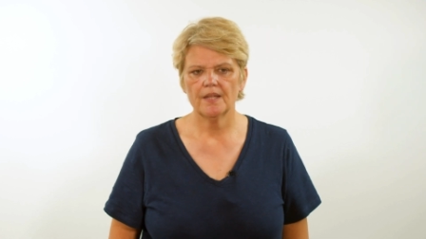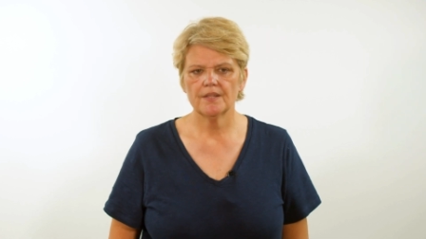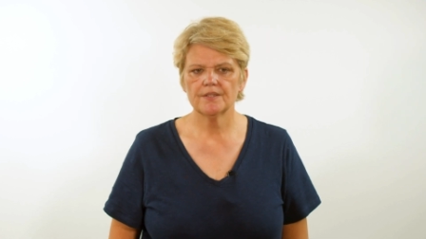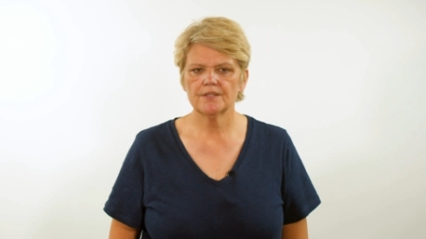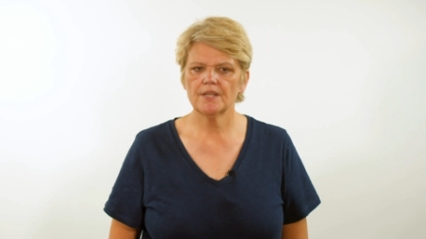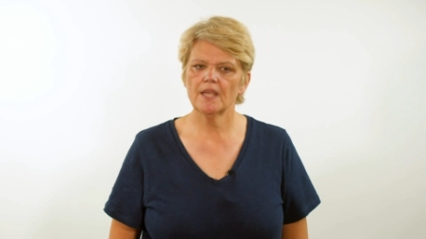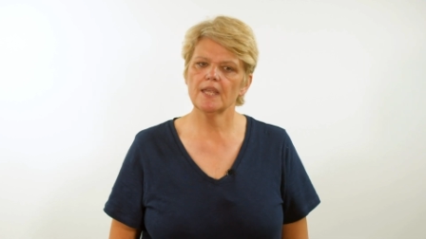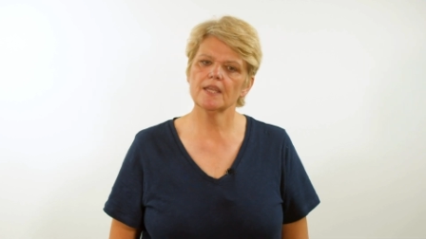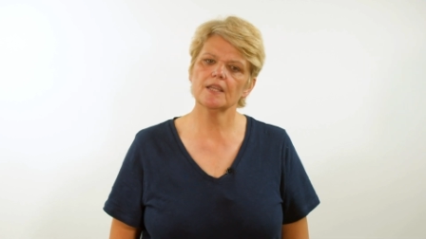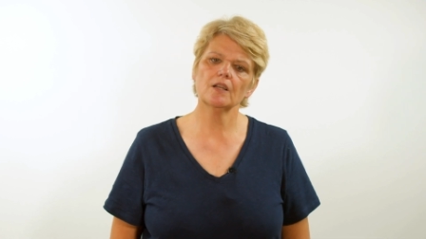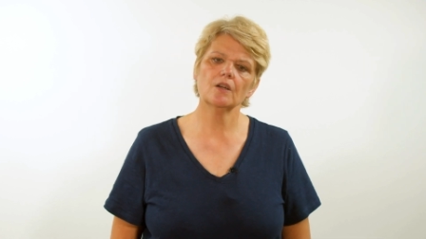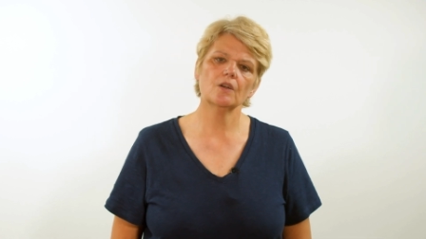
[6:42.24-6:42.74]

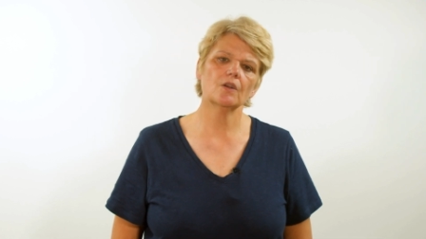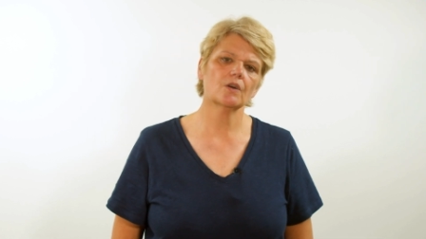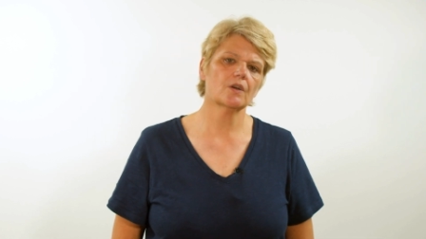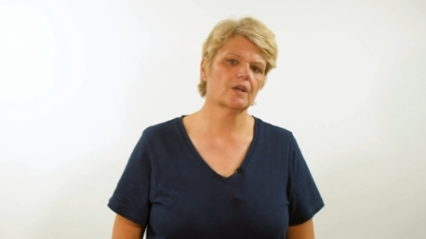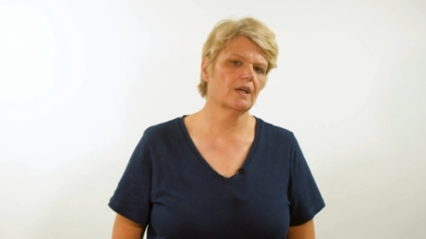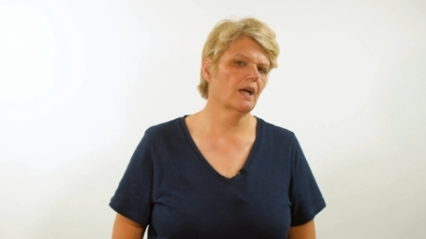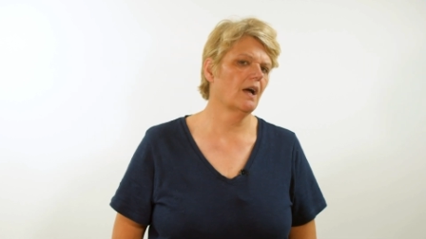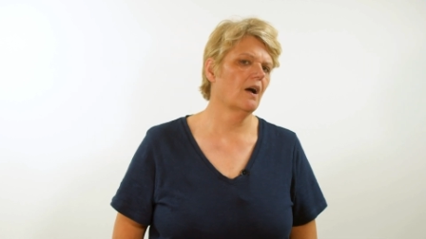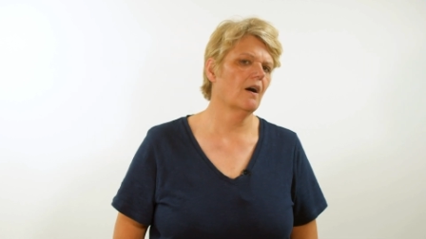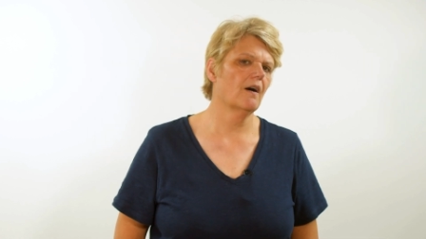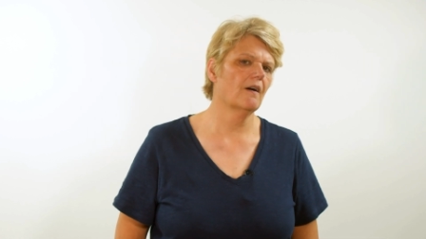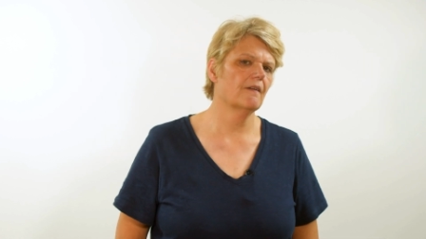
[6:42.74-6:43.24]
Take a
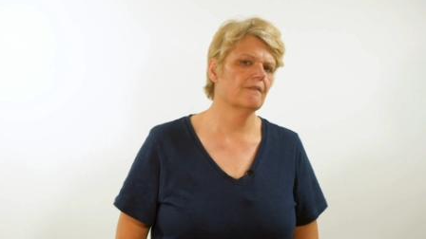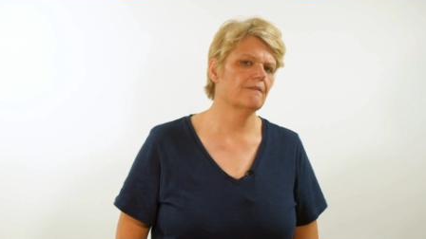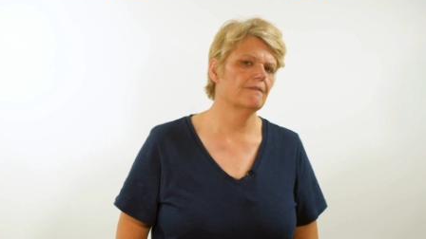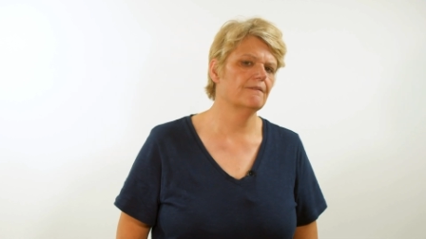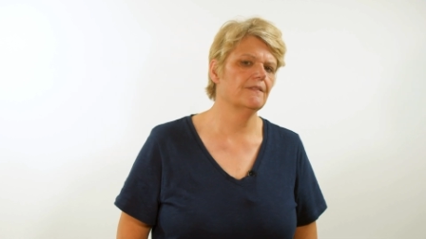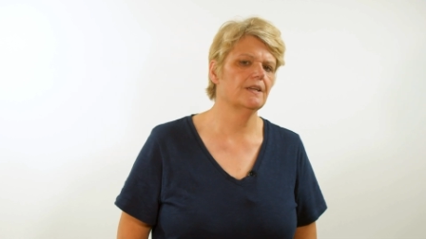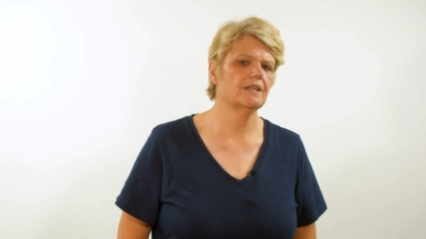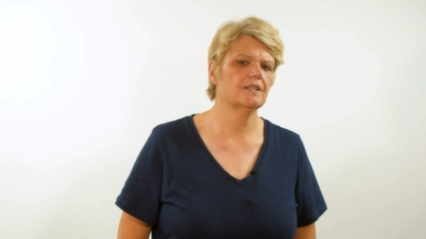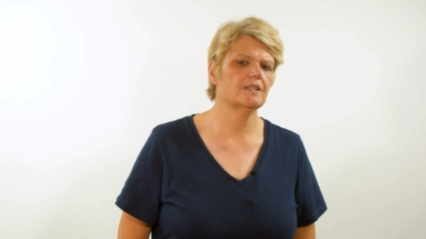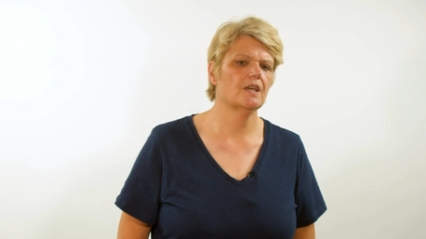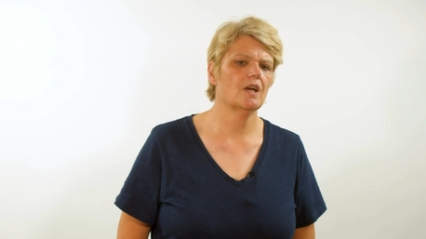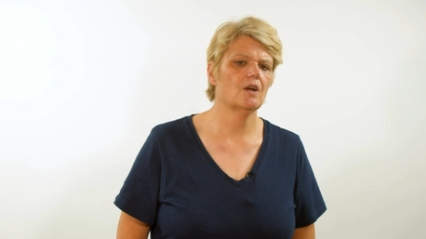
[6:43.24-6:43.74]
look at our
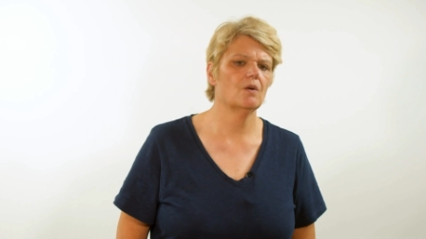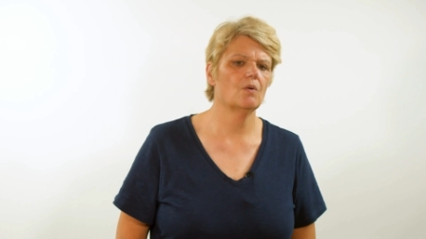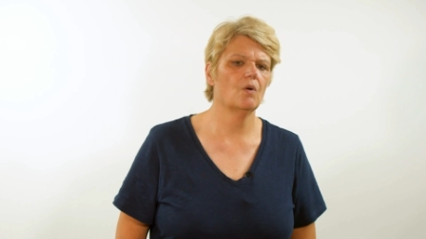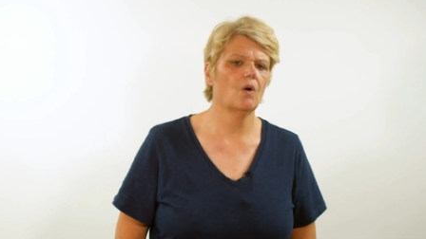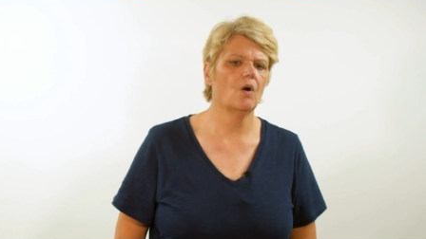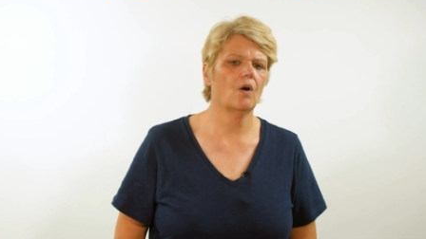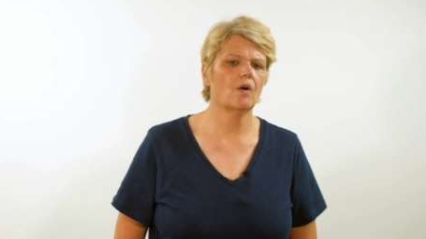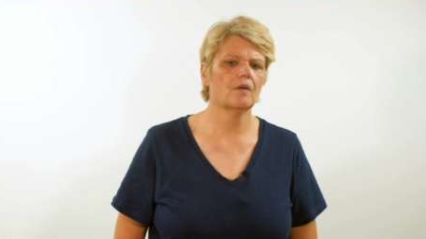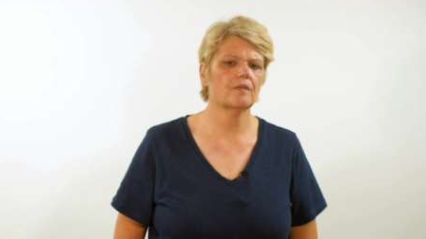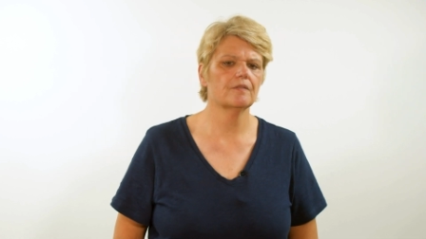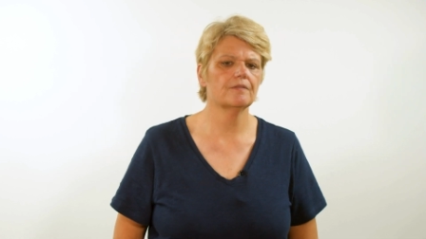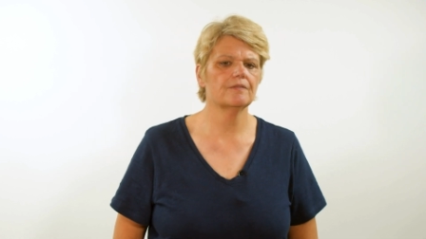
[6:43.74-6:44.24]
video
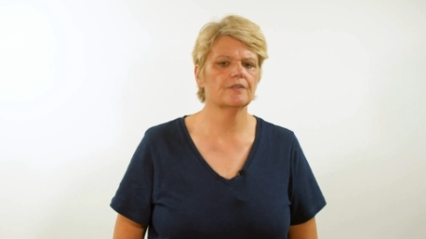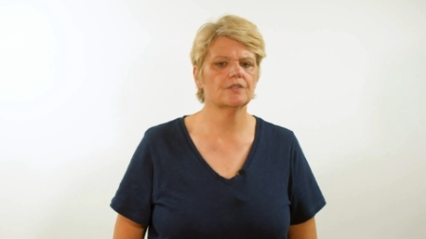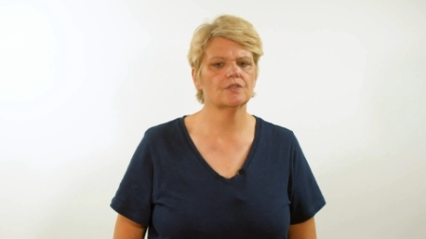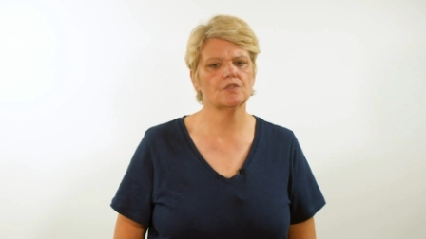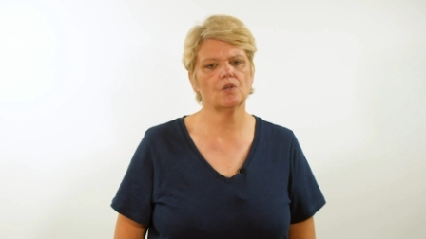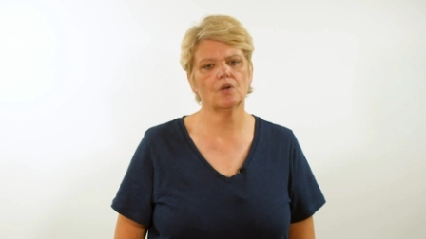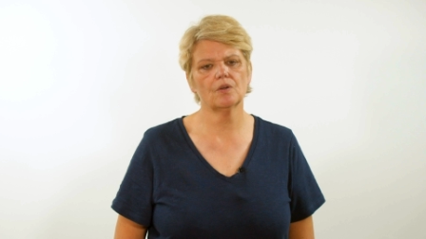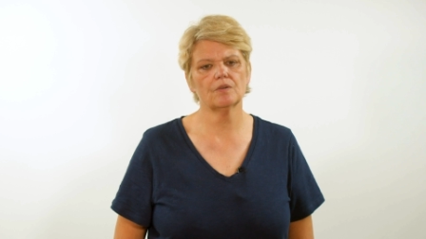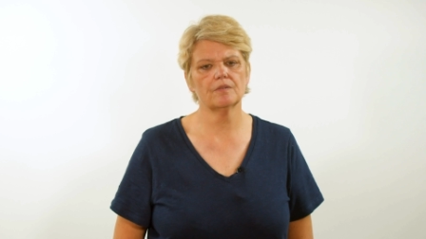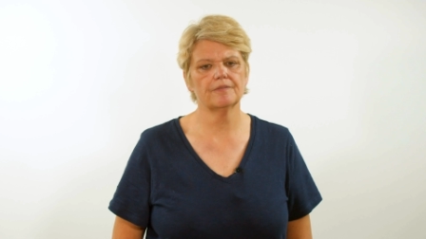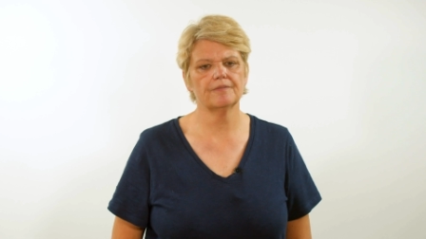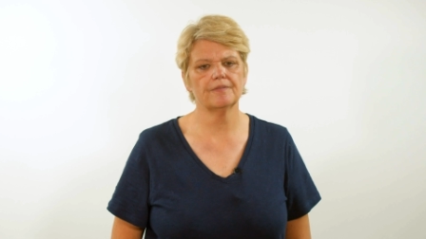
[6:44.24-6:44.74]
on
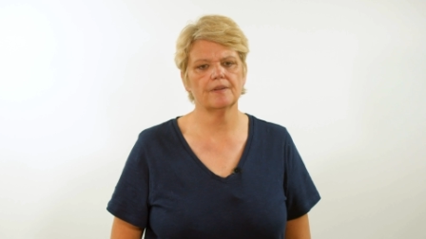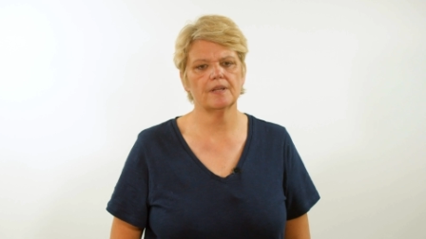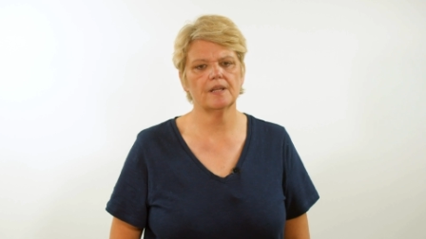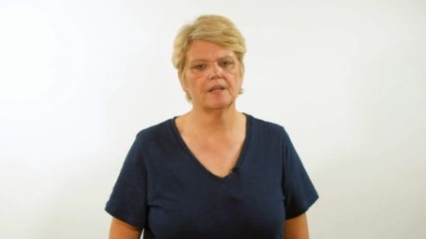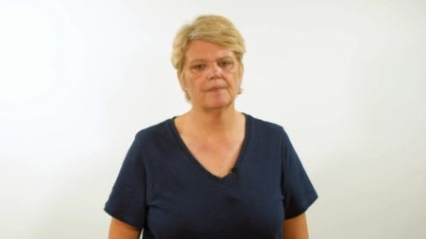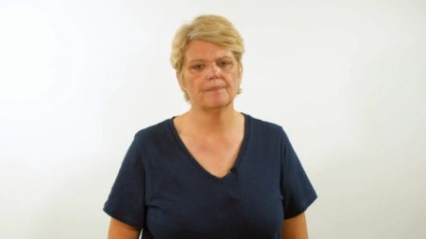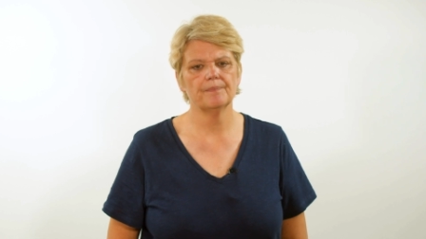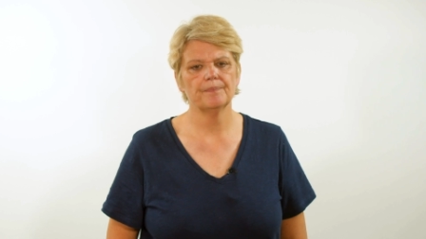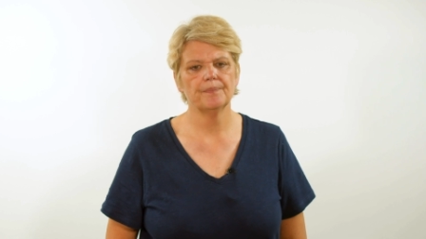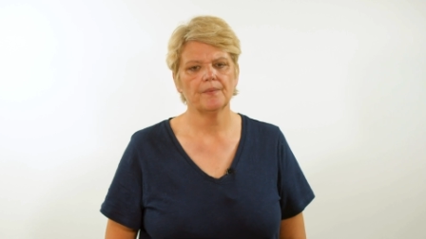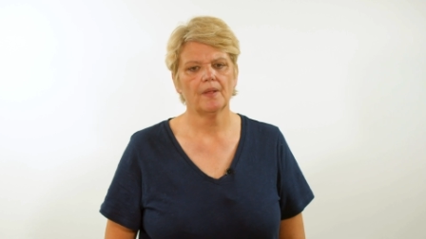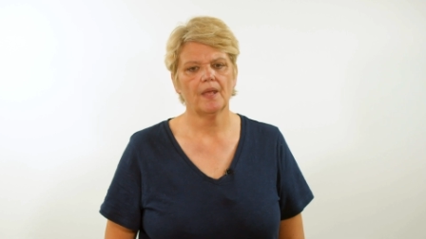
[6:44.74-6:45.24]

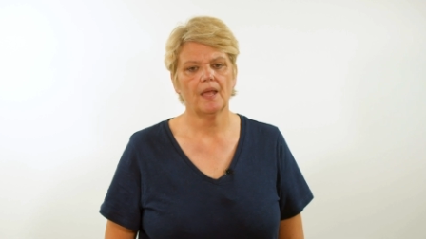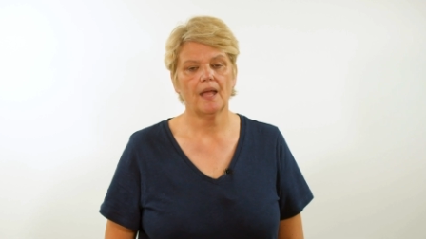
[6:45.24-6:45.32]
photography